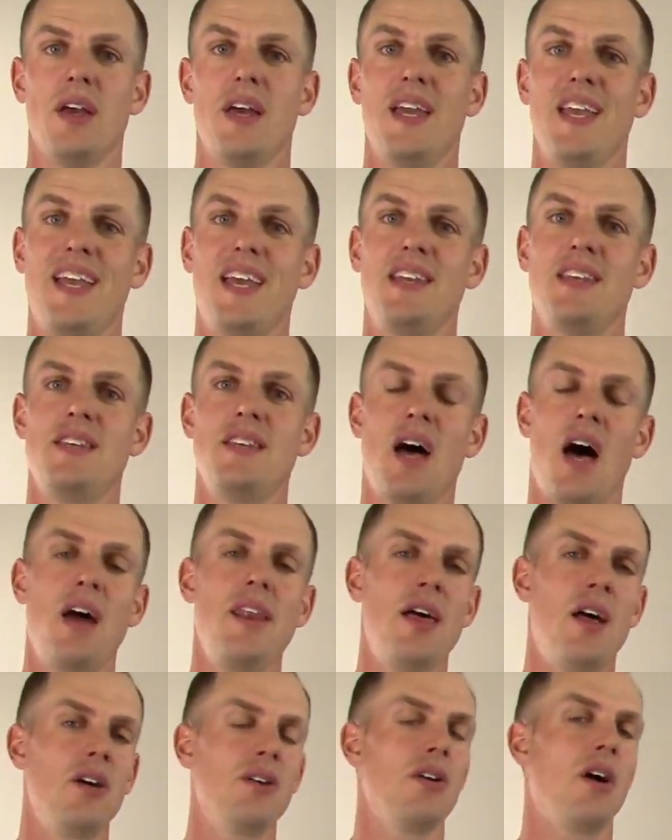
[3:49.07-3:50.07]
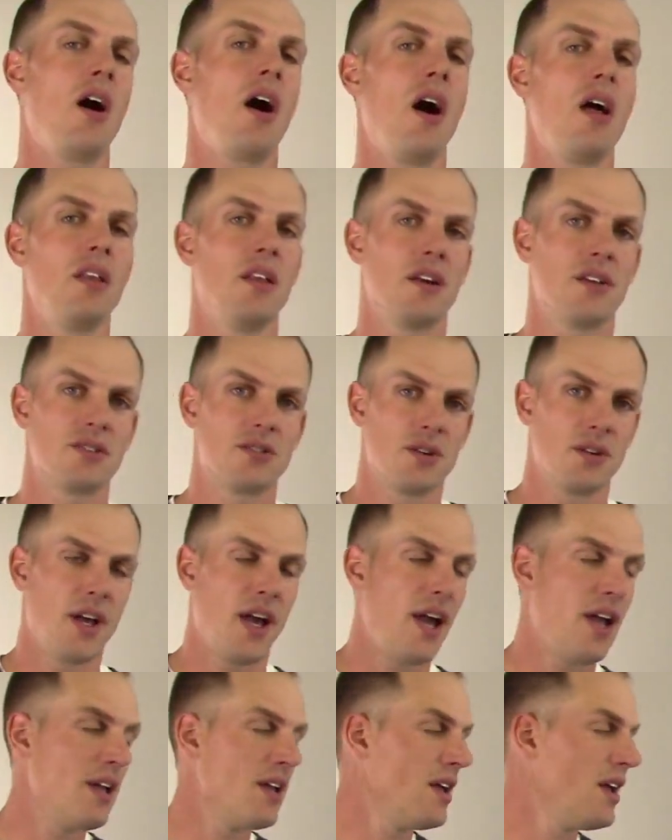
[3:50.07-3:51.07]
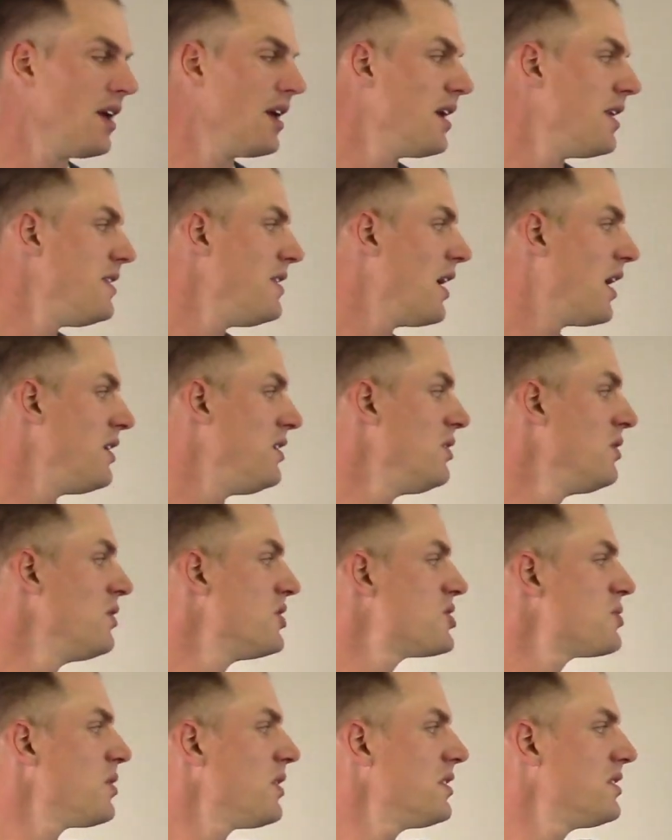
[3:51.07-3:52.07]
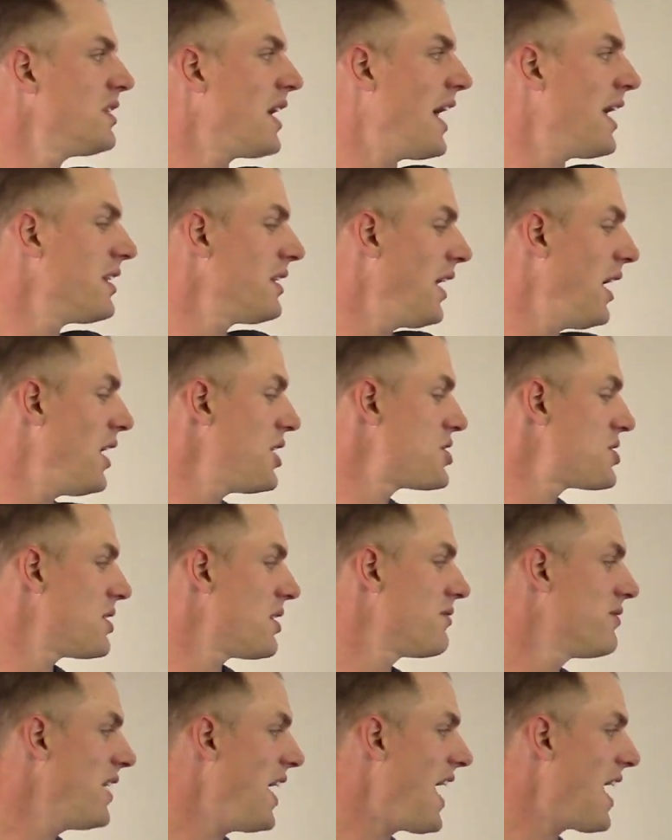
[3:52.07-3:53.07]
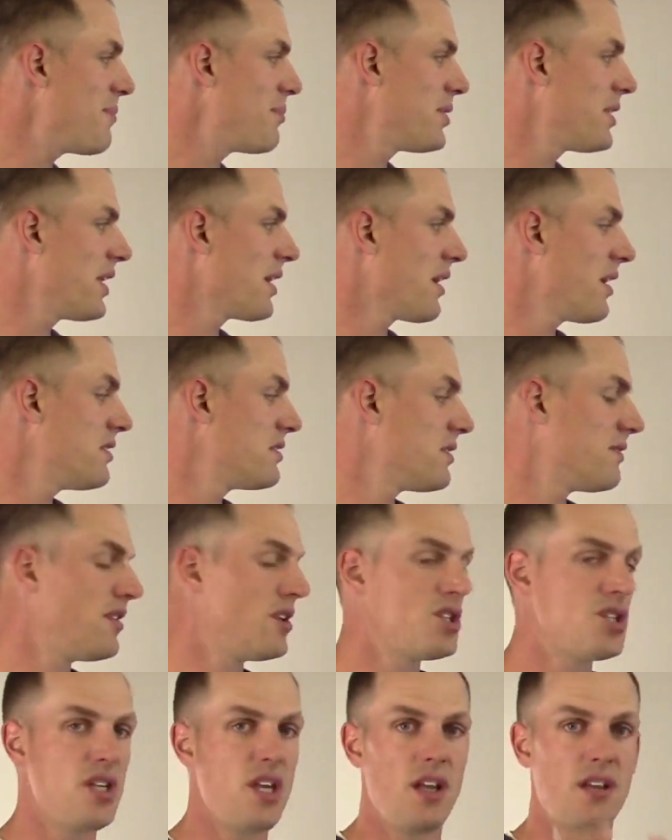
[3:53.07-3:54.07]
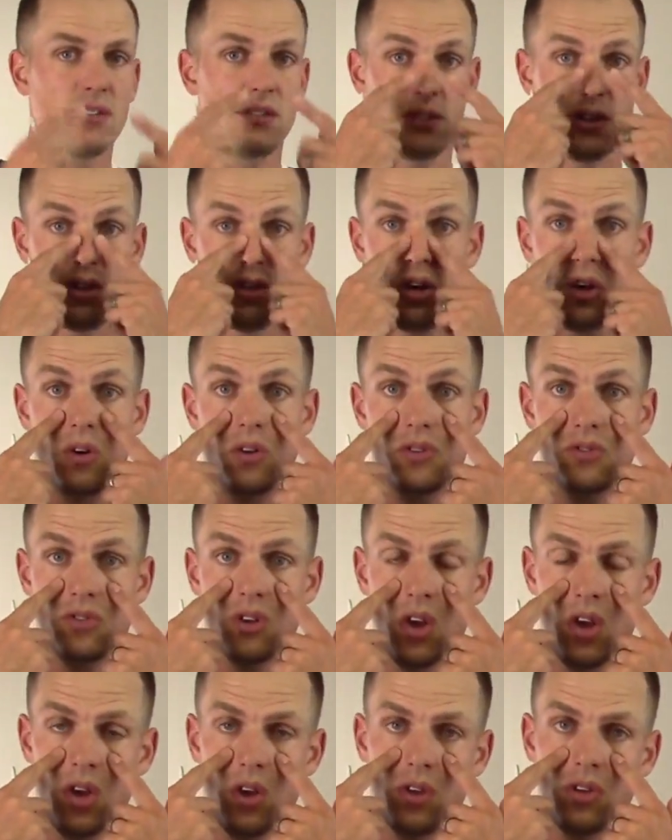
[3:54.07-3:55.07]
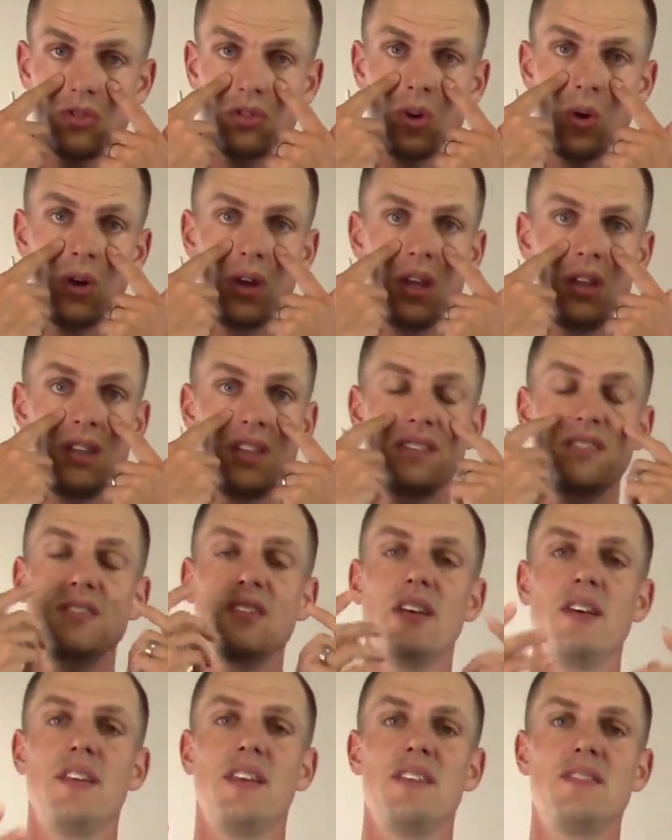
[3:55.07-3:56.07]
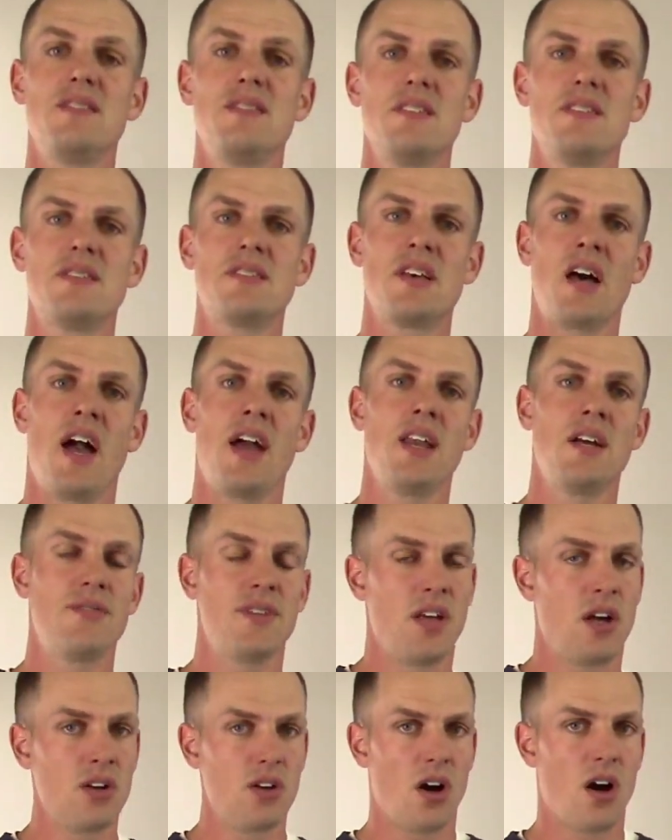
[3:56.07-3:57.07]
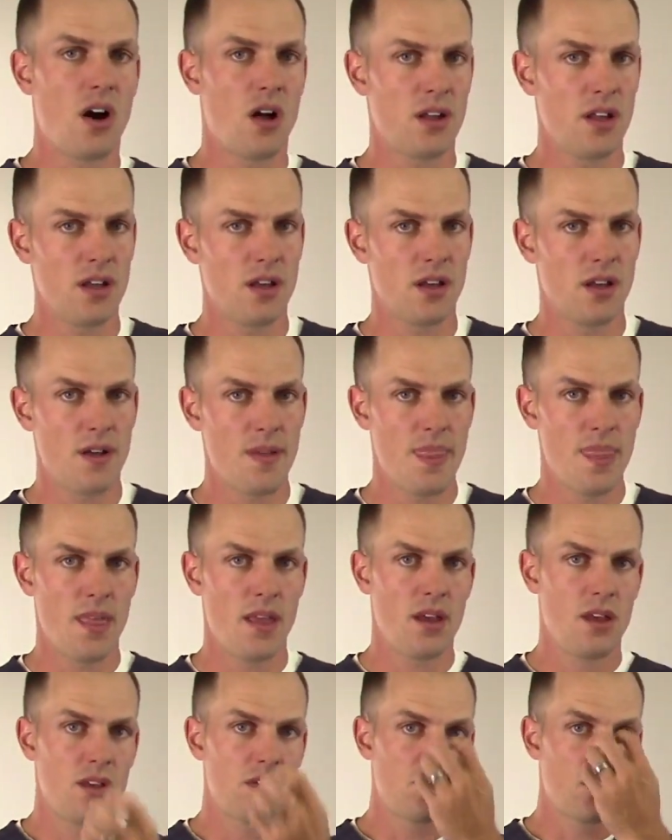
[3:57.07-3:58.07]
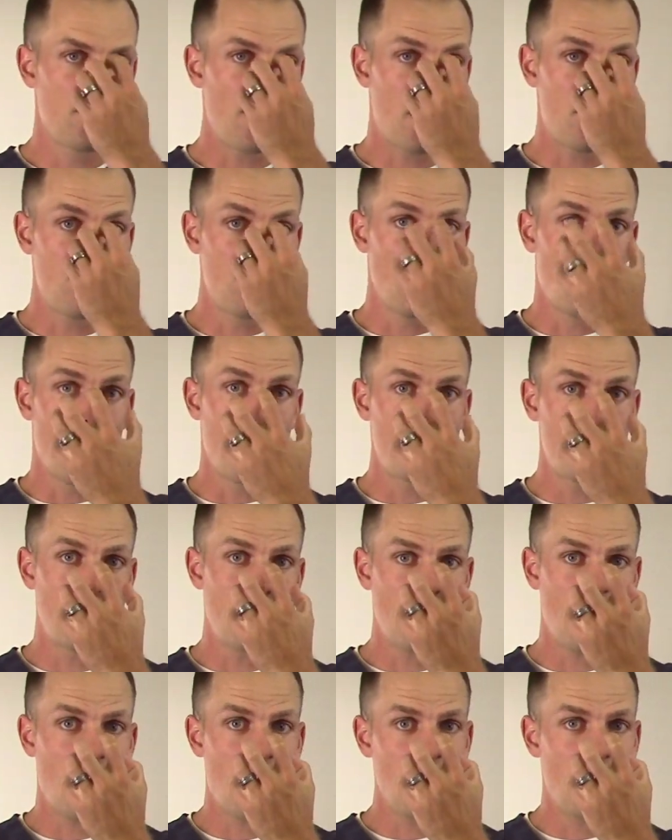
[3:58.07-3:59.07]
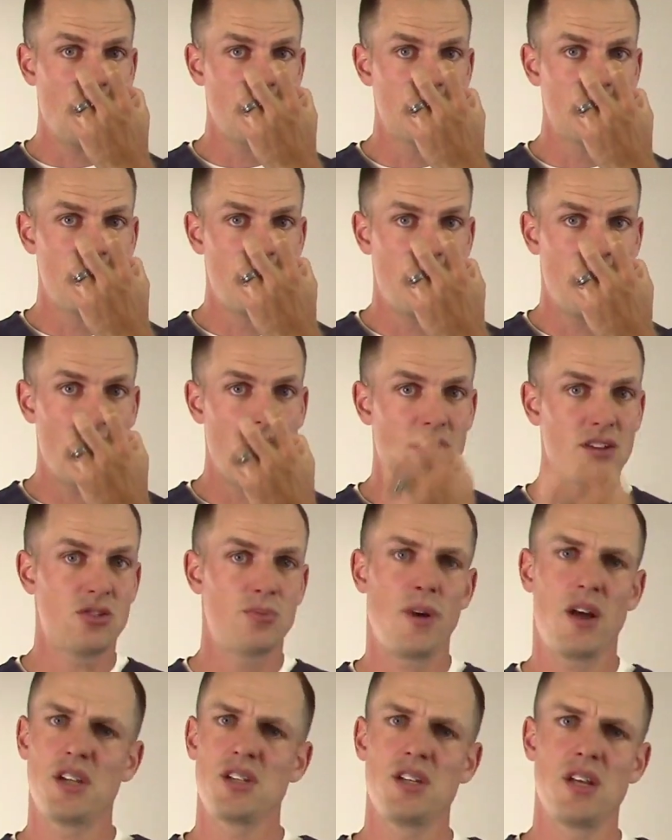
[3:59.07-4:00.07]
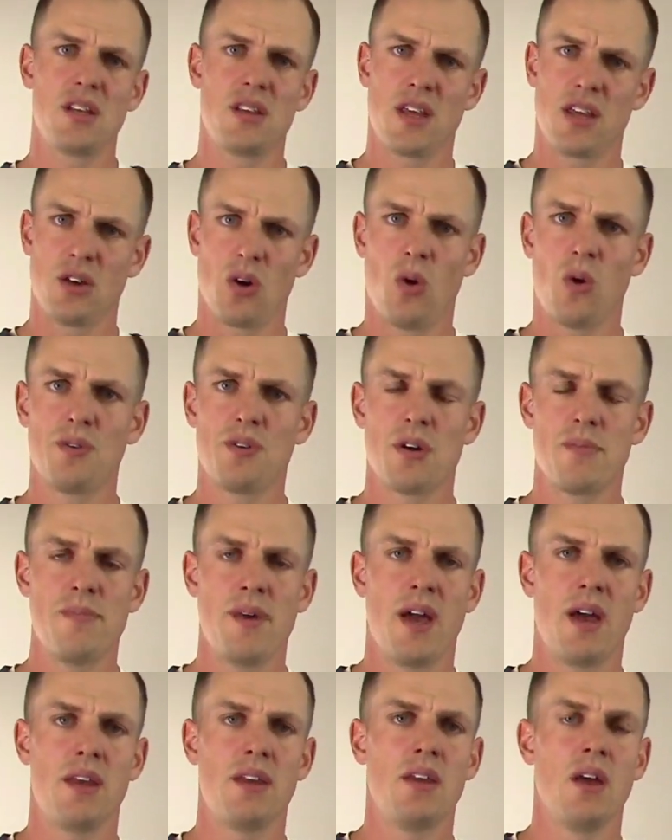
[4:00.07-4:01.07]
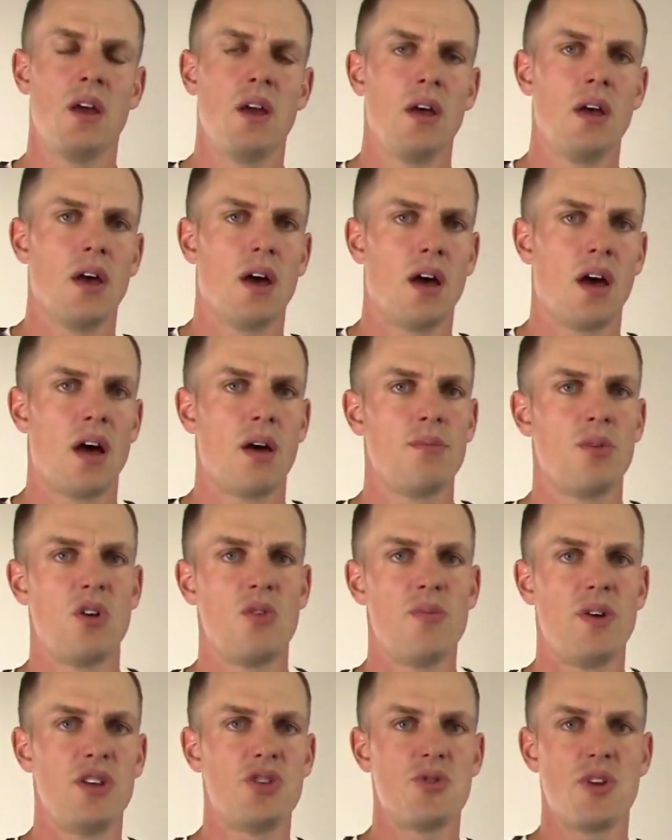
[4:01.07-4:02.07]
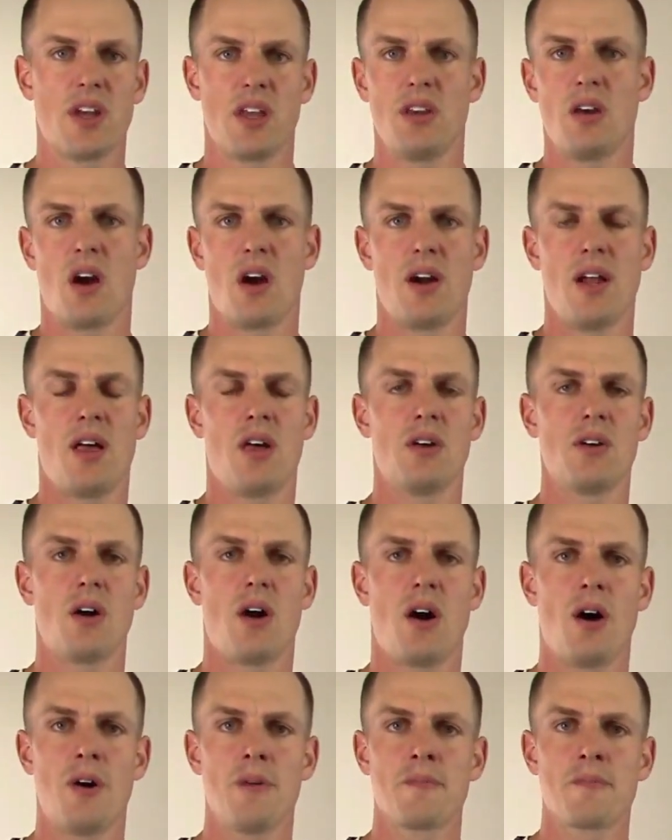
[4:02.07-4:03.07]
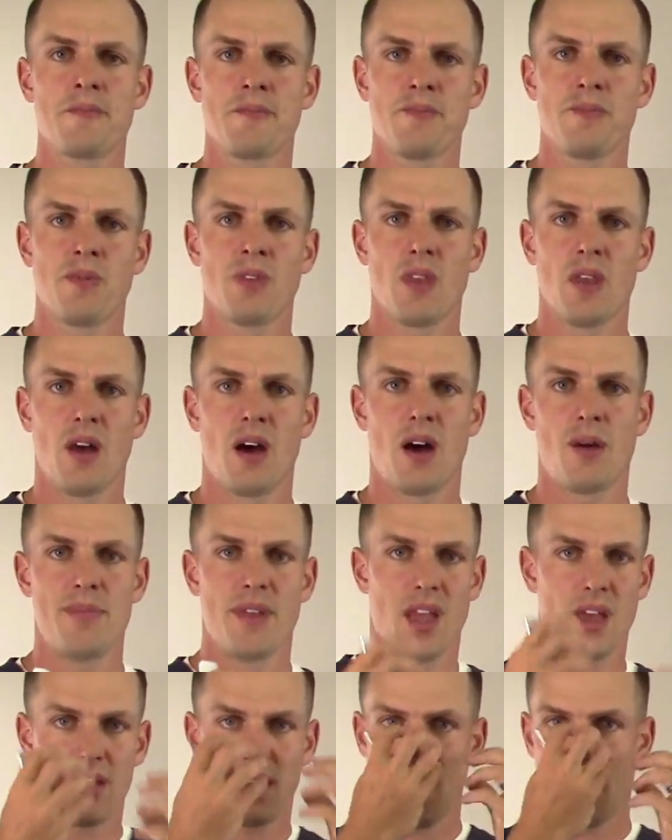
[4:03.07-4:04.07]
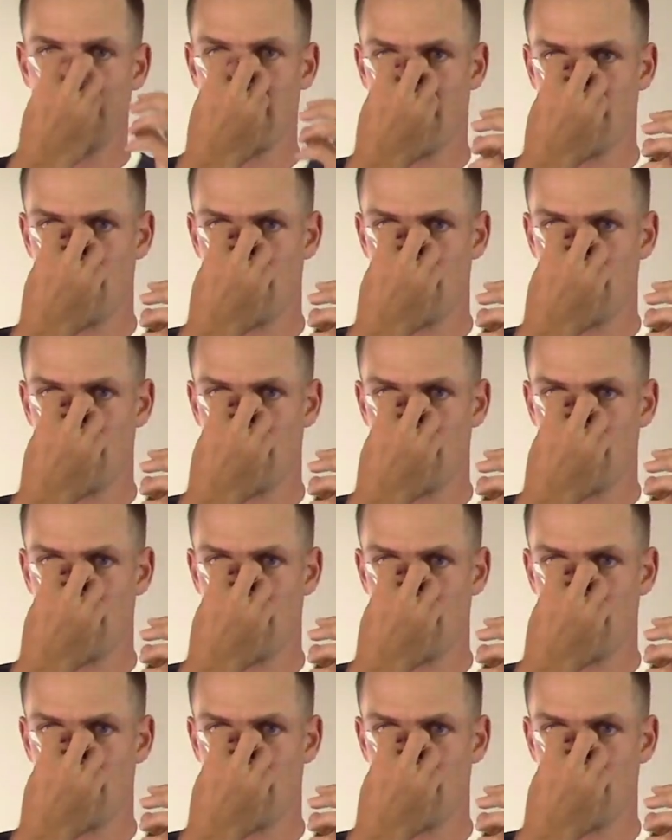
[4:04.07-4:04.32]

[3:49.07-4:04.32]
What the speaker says: In non-alcoholics, okay, the unusual dilation of capillaries of the cheeks and the nose. So this is a sign of an alcoholic. So that nose that kind of gets big, especially in like older men who have been drinking hard alcohol, they get kind of